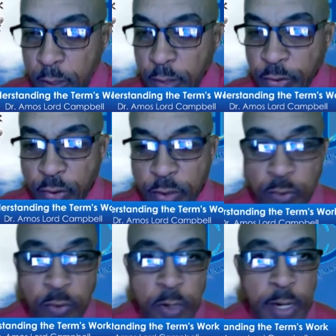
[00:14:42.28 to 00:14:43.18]
So the
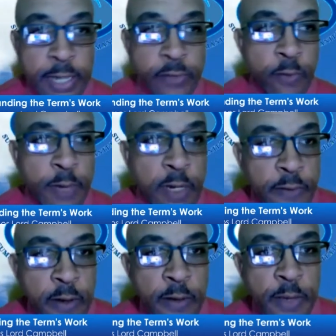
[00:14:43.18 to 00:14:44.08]
Google Classroom
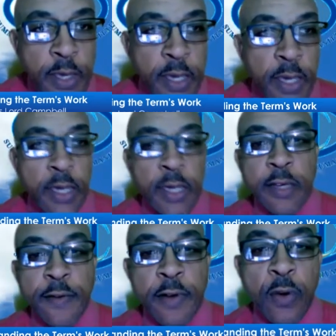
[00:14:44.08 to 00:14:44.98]
platform is
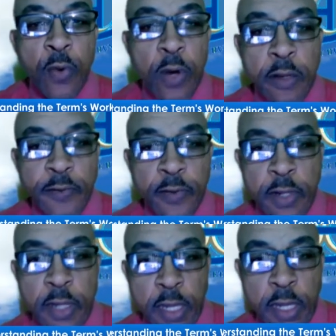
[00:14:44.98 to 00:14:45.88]
a very wonderful
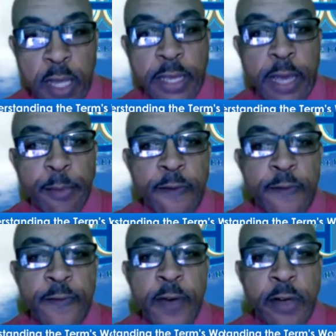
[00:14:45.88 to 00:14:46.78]
thing, and it can be
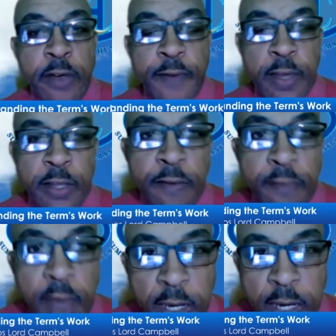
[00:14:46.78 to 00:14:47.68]
very effective
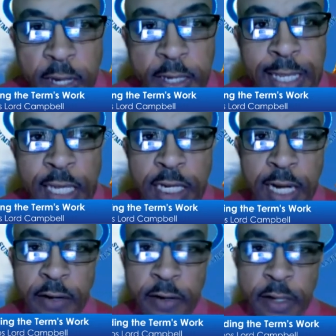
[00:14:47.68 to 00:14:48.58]
in the teaching
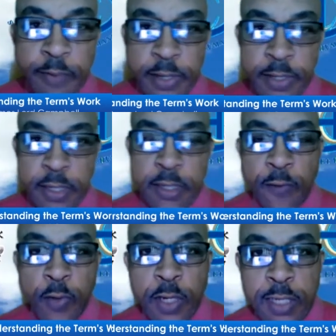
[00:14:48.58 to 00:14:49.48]
and learning process if
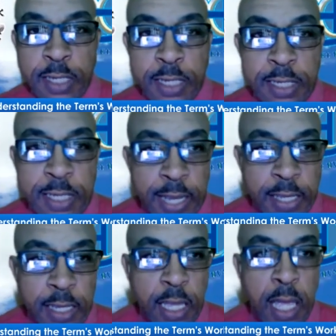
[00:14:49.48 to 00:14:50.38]
we just understand
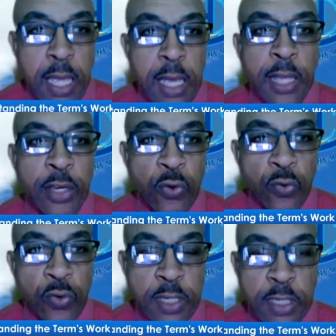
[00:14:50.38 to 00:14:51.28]
it and
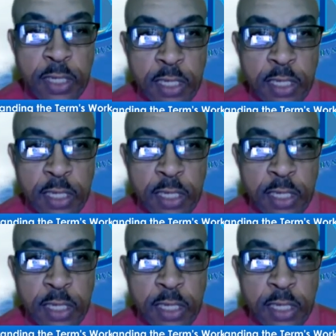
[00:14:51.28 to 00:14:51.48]
use it,